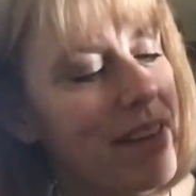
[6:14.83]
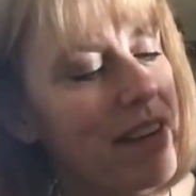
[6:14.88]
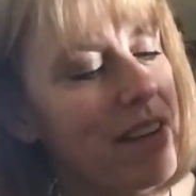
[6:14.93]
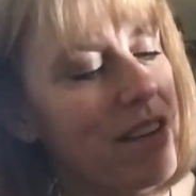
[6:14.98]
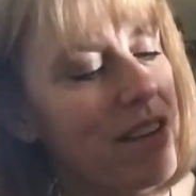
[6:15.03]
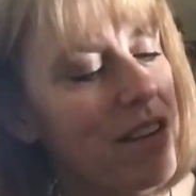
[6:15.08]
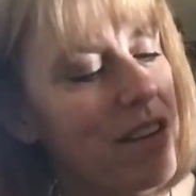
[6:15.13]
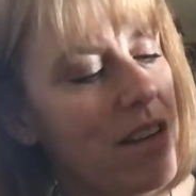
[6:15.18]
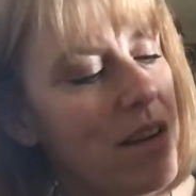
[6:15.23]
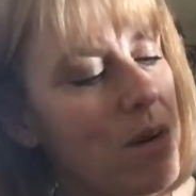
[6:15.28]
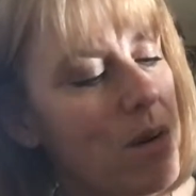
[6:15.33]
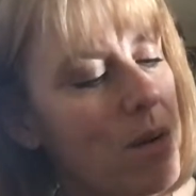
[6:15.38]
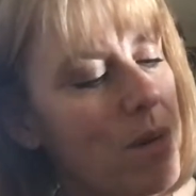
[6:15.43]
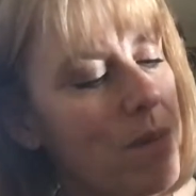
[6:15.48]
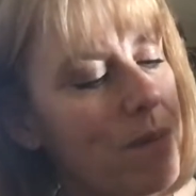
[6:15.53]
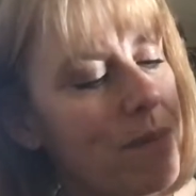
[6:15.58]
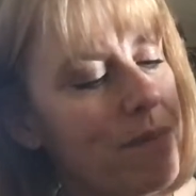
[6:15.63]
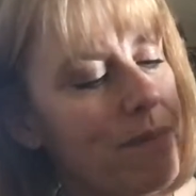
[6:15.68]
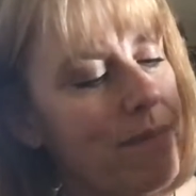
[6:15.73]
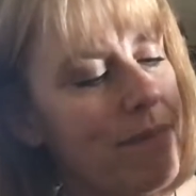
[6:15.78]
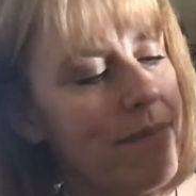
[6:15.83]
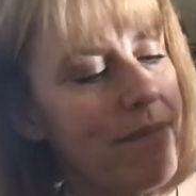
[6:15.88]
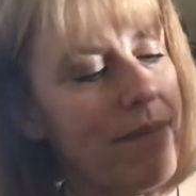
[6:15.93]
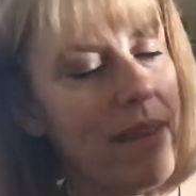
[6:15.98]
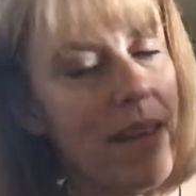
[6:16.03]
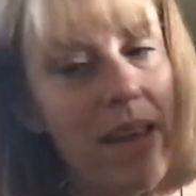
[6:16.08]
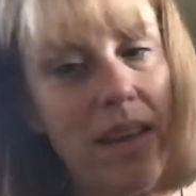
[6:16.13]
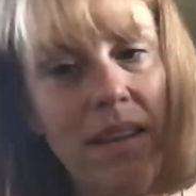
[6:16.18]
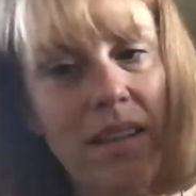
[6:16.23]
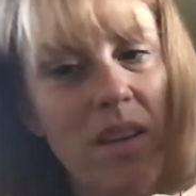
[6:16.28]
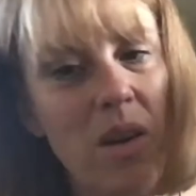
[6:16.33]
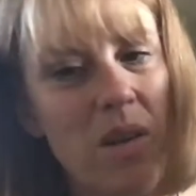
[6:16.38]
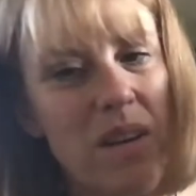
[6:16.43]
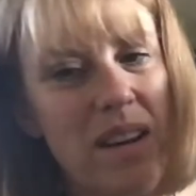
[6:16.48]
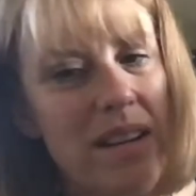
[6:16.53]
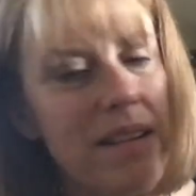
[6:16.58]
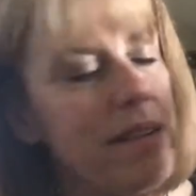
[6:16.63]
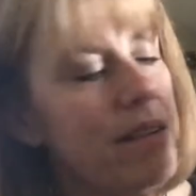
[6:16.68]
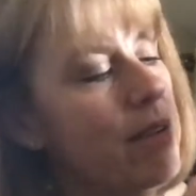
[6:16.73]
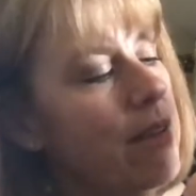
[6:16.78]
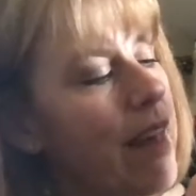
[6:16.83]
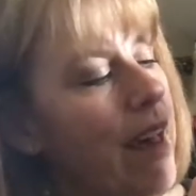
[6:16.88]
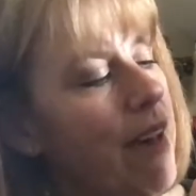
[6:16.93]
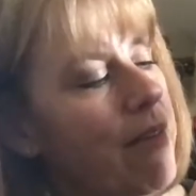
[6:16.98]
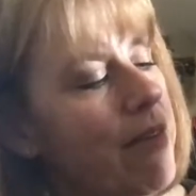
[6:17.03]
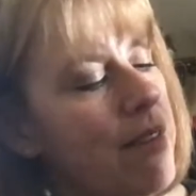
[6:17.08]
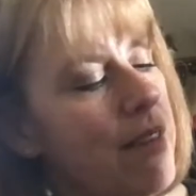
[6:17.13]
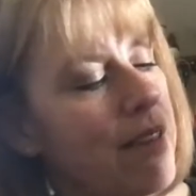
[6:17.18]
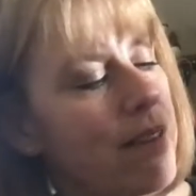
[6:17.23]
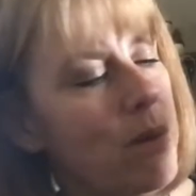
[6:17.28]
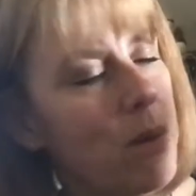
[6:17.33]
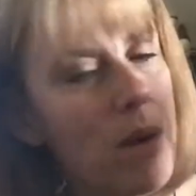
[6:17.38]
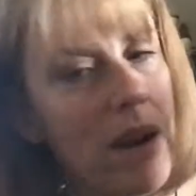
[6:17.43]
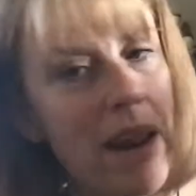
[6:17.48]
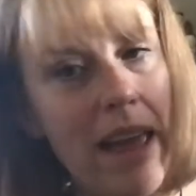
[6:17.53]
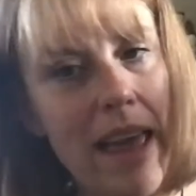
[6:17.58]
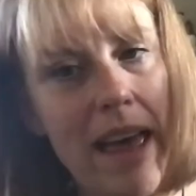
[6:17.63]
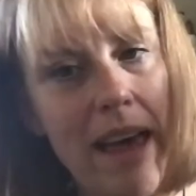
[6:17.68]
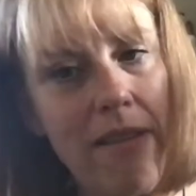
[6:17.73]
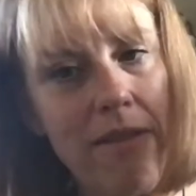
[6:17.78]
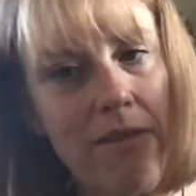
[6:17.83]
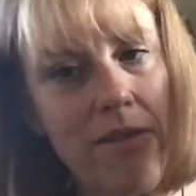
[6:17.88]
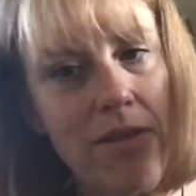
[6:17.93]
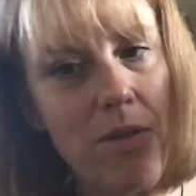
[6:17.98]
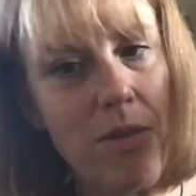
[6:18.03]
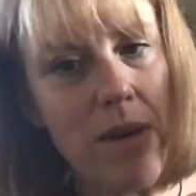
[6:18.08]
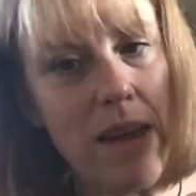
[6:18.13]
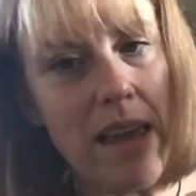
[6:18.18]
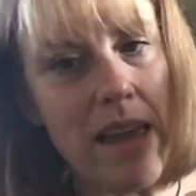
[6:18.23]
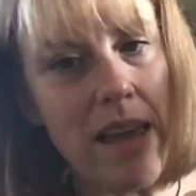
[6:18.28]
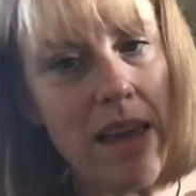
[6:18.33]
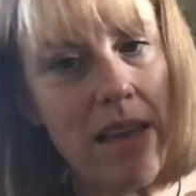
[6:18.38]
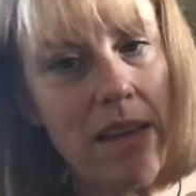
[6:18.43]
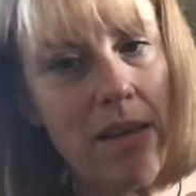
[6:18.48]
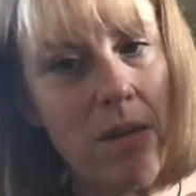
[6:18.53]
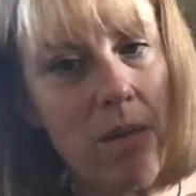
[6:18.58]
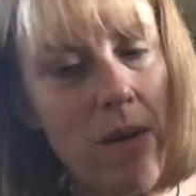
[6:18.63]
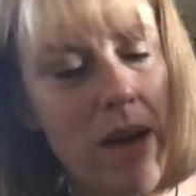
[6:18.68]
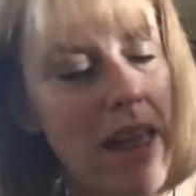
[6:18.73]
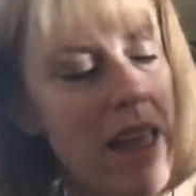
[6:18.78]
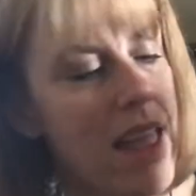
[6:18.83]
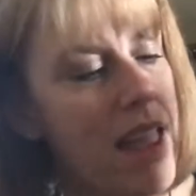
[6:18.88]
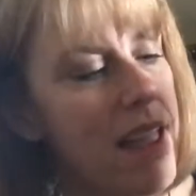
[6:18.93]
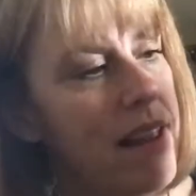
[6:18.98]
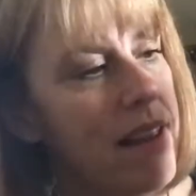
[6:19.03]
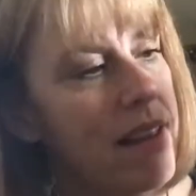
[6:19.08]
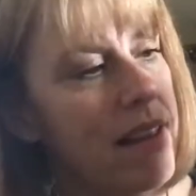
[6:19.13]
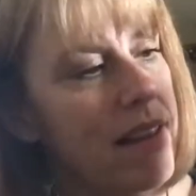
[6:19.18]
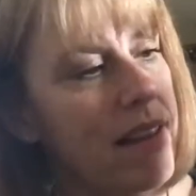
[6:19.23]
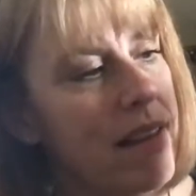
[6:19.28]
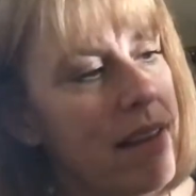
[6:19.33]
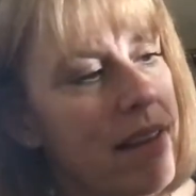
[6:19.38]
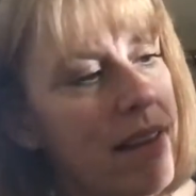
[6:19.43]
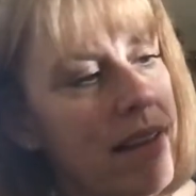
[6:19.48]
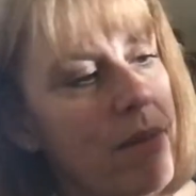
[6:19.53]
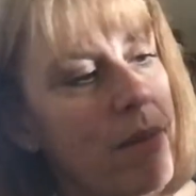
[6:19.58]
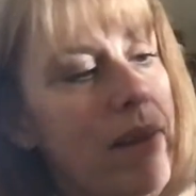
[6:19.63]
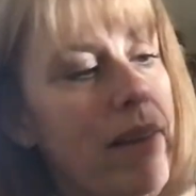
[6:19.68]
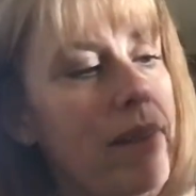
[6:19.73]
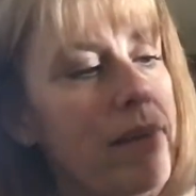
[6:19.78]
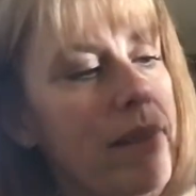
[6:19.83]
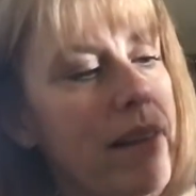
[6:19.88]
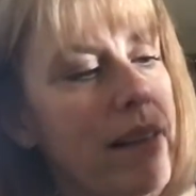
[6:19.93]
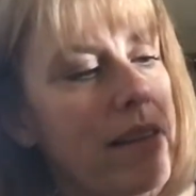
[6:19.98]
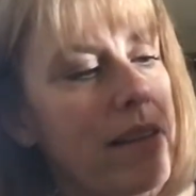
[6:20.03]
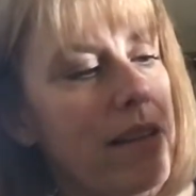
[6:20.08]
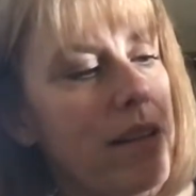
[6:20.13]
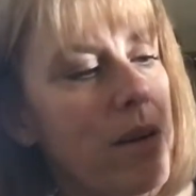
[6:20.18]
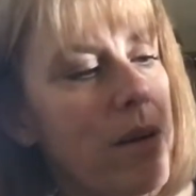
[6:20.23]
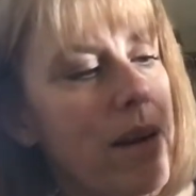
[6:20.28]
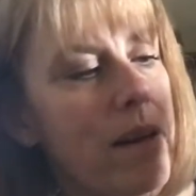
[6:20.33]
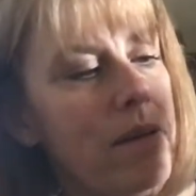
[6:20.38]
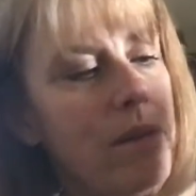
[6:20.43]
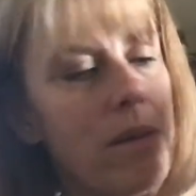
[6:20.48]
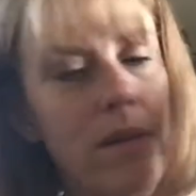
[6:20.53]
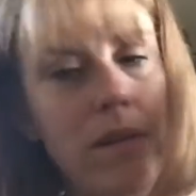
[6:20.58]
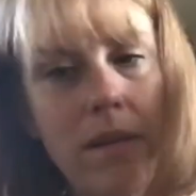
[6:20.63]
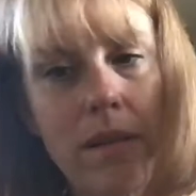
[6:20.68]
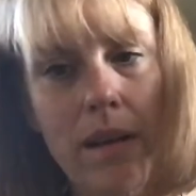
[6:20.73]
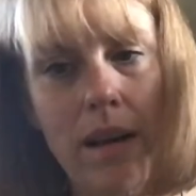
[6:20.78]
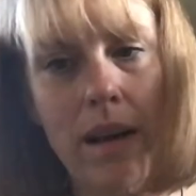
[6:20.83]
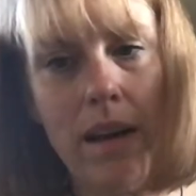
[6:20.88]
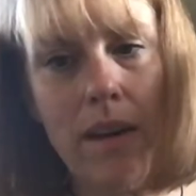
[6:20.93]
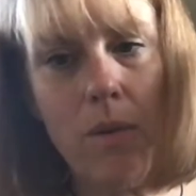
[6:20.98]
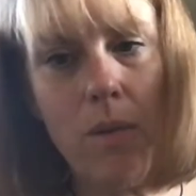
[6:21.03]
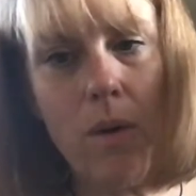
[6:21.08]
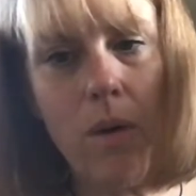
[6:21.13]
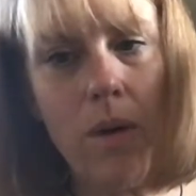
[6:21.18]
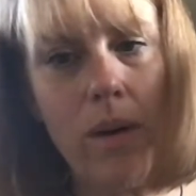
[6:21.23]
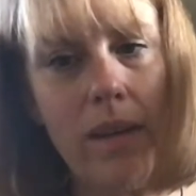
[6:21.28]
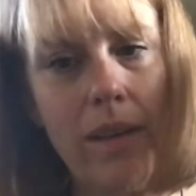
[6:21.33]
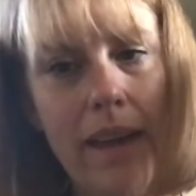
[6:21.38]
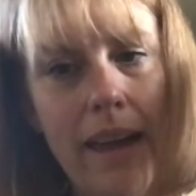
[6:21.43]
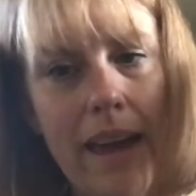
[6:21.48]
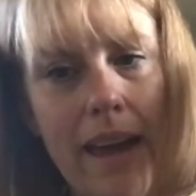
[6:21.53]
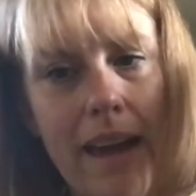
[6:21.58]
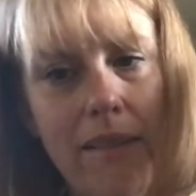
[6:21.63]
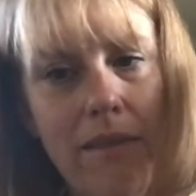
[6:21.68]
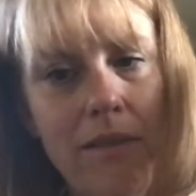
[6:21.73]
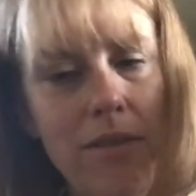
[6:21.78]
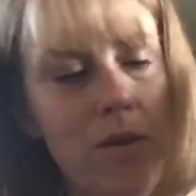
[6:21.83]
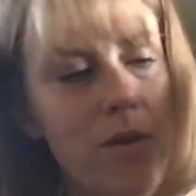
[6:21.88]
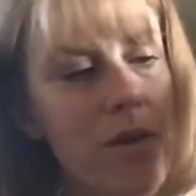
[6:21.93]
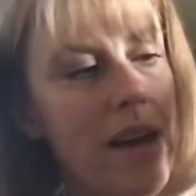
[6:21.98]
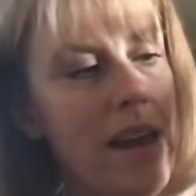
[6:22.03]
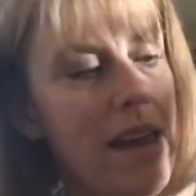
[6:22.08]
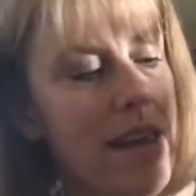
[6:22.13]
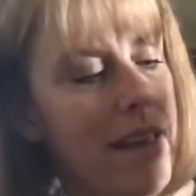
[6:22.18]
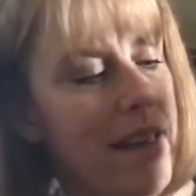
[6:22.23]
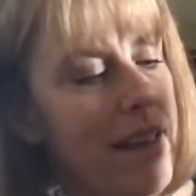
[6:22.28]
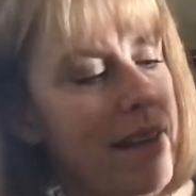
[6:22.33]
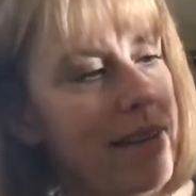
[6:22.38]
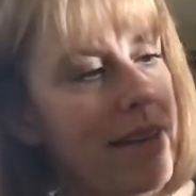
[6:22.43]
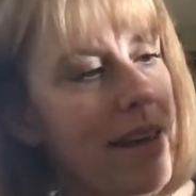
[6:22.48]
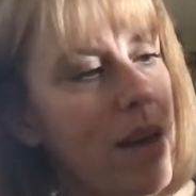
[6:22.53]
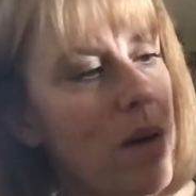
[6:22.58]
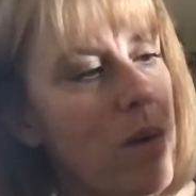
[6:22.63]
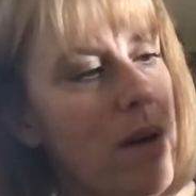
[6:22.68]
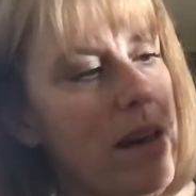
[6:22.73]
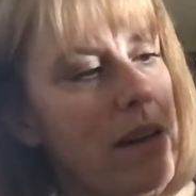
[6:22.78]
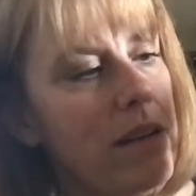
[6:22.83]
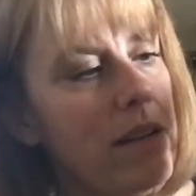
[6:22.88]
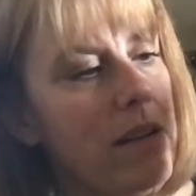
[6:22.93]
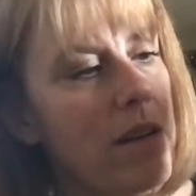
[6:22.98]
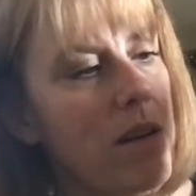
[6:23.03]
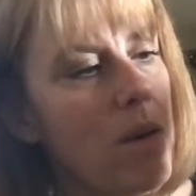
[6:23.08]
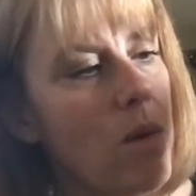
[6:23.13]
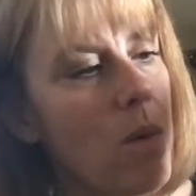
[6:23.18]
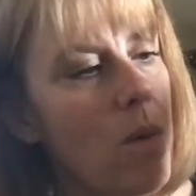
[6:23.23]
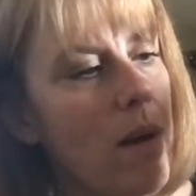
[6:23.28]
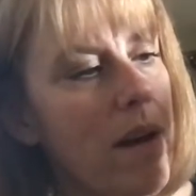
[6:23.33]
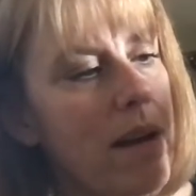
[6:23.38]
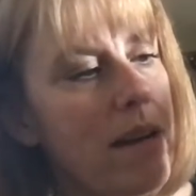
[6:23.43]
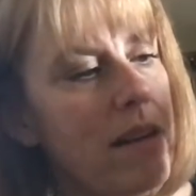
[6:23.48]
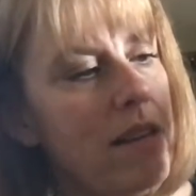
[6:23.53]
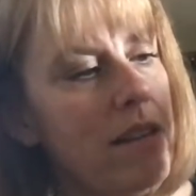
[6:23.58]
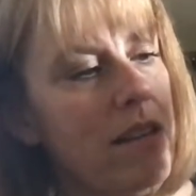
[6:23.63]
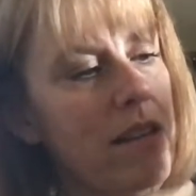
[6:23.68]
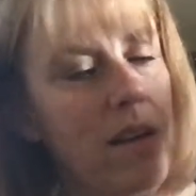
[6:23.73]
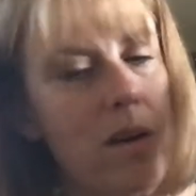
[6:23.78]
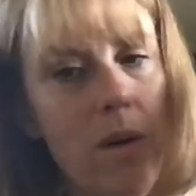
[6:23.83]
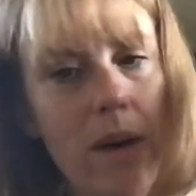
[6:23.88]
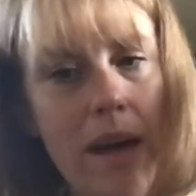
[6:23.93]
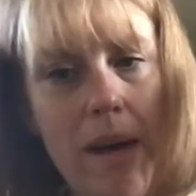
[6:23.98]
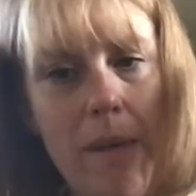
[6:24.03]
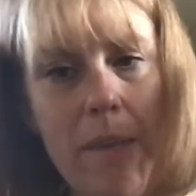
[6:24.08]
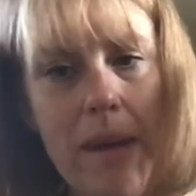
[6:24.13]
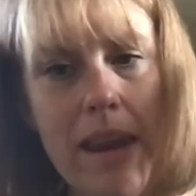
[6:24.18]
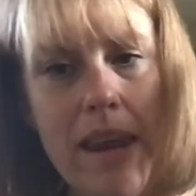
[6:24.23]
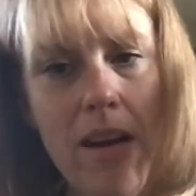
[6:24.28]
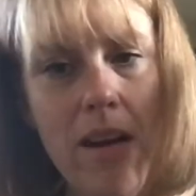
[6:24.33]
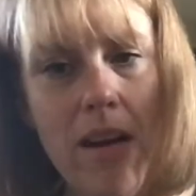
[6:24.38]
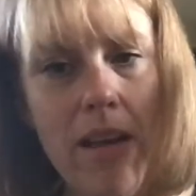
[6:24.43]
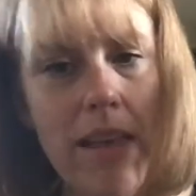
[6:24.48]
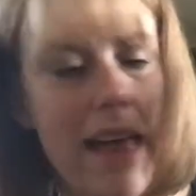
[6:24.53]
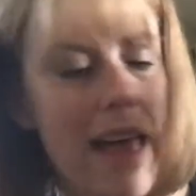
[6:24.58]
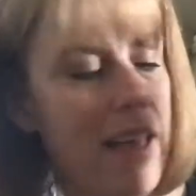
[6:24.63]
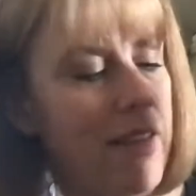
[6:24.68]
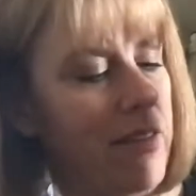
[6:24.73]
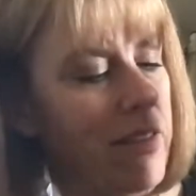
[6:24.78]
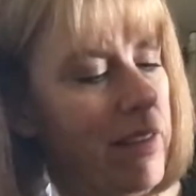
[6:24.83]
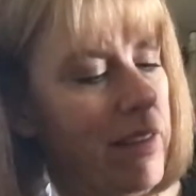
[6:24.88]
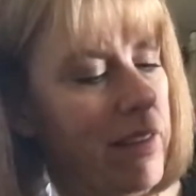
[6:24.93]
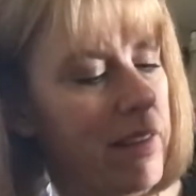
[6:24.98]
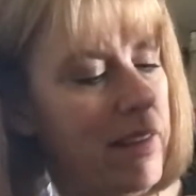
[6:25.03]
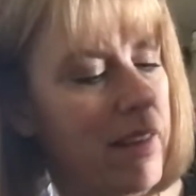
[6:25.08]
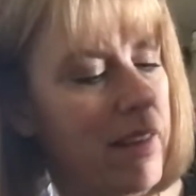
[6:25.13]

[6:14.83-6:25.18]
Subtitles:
2. Don't need to do that for this one. I have 3, right? Well, let's do it. We're on a roll. I have 3. I take away 2. 1, 2. How many are left?